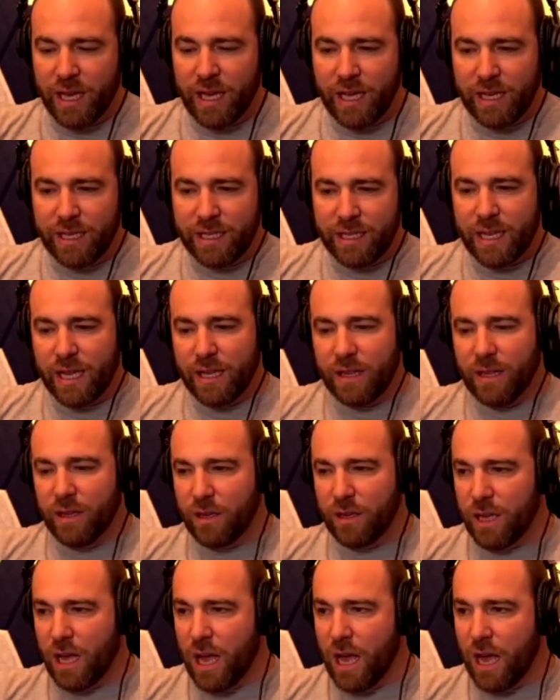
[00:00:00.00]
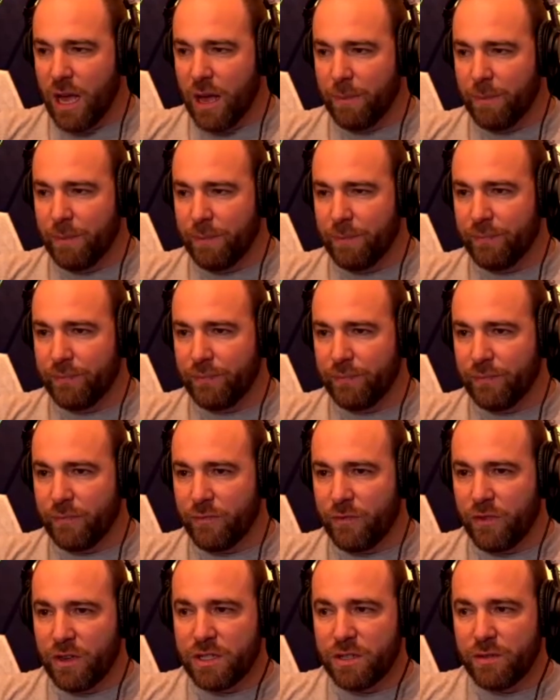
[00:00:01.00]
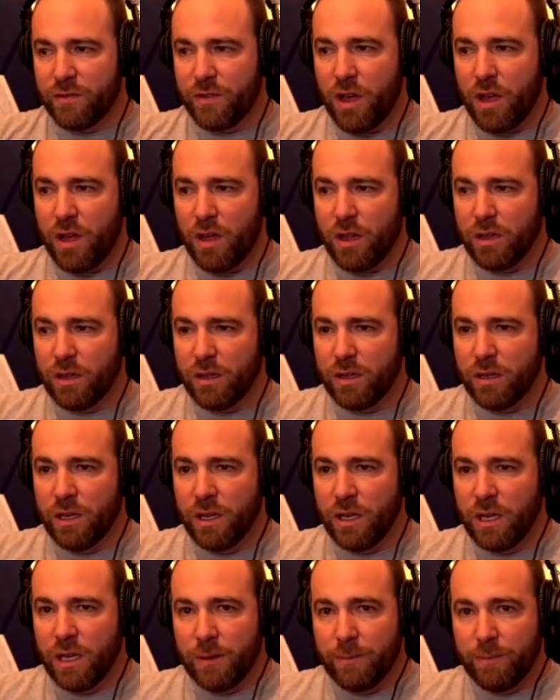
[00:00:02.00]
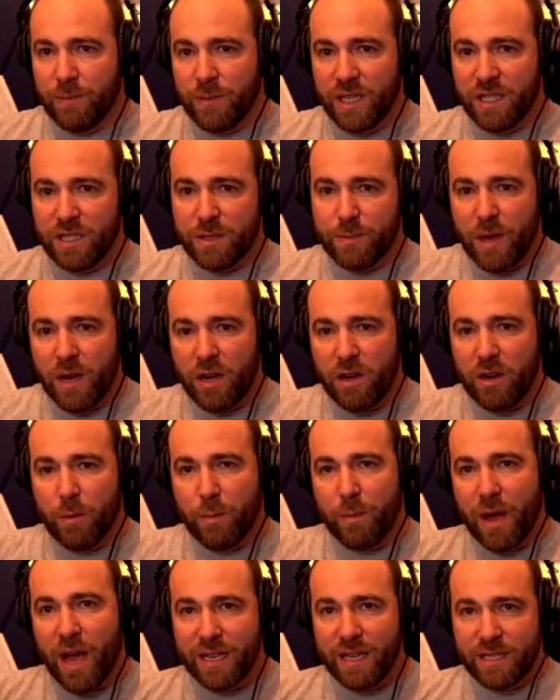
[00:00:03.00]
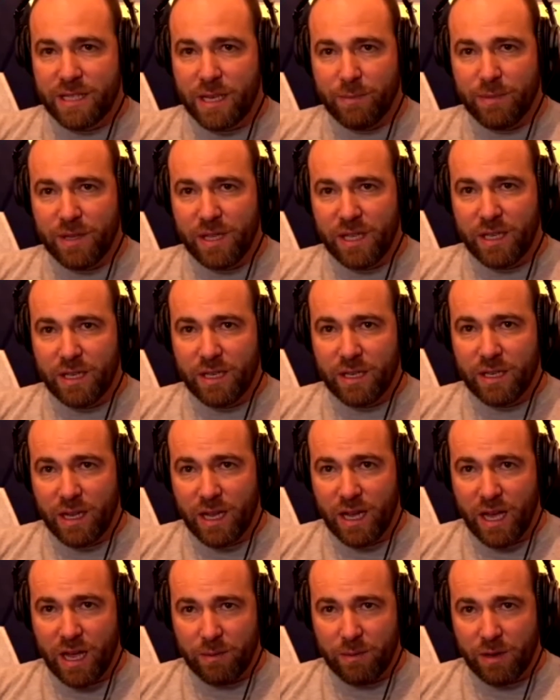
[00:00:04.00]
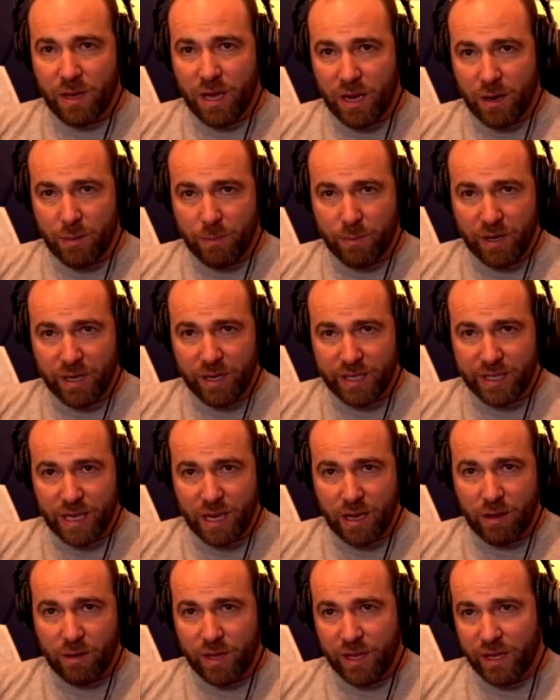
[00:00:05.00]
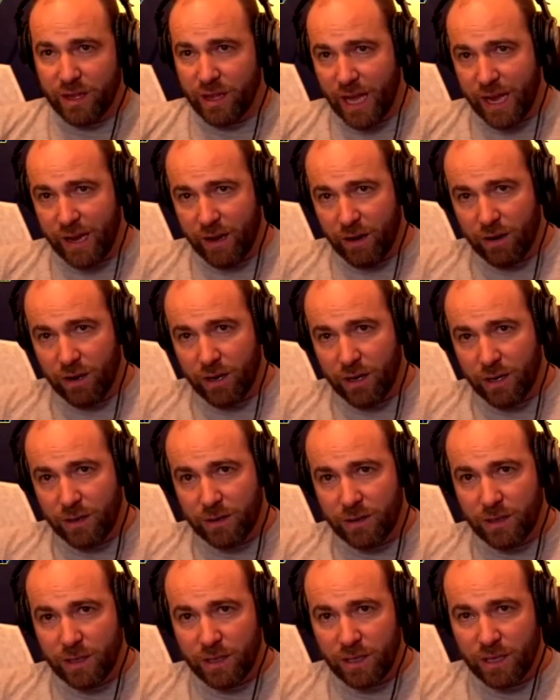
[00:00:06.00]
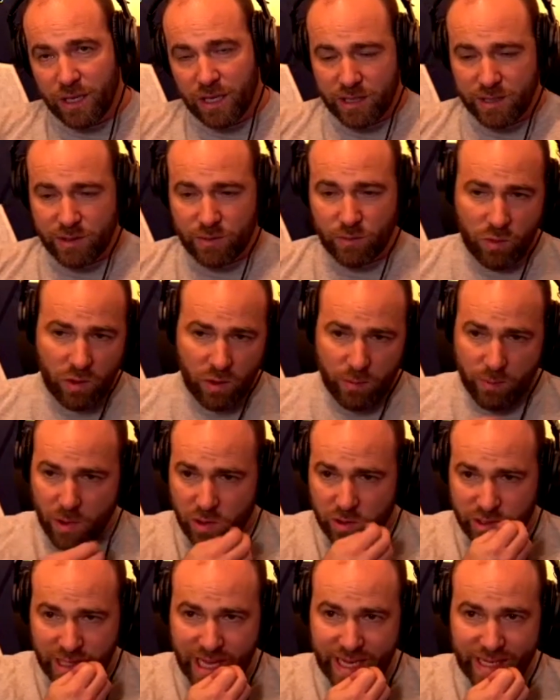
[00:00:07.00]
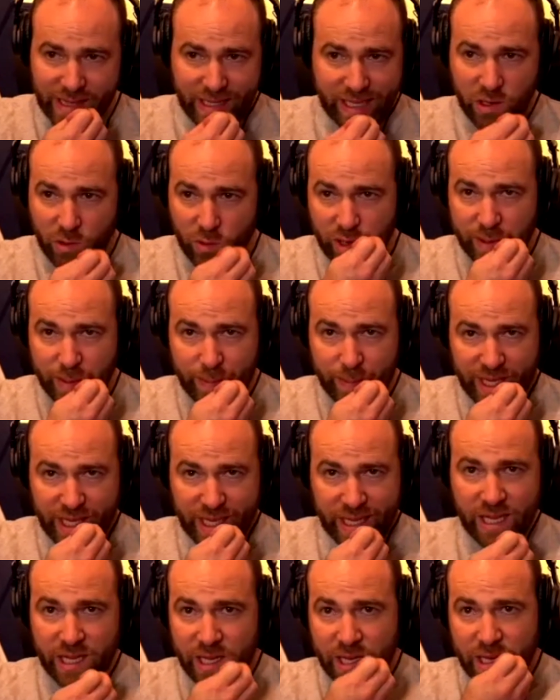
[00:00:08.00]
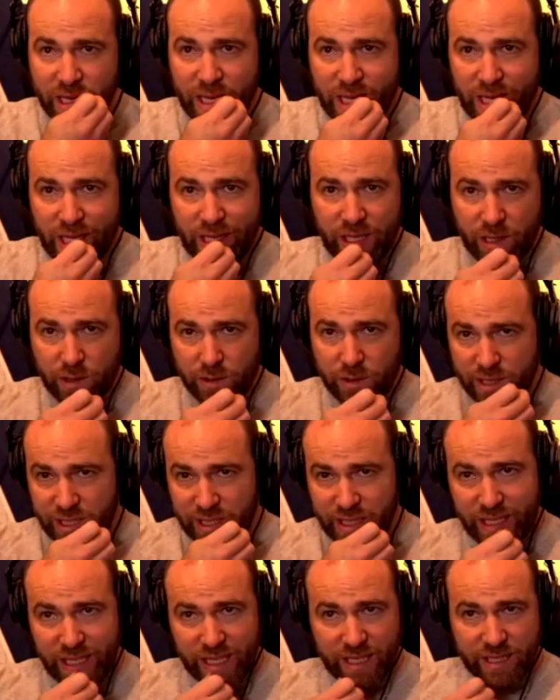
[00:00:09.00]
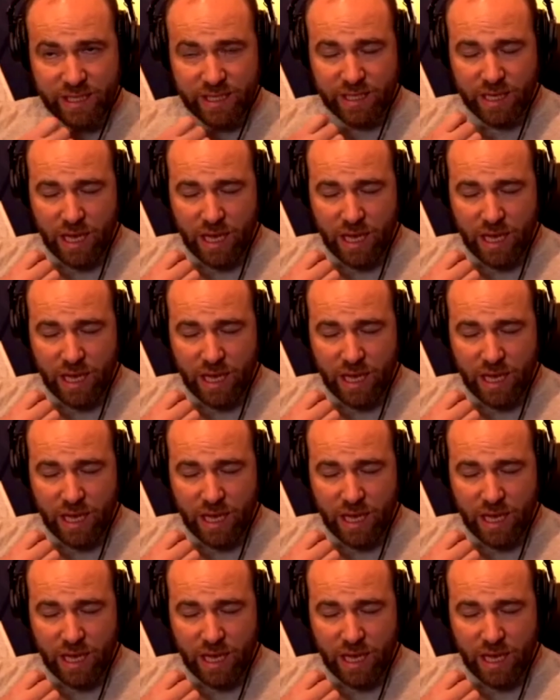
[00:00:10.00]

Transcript: He said, look, first of all, it's better to buy something at a pre-sale than later, because we're most likely going to be using these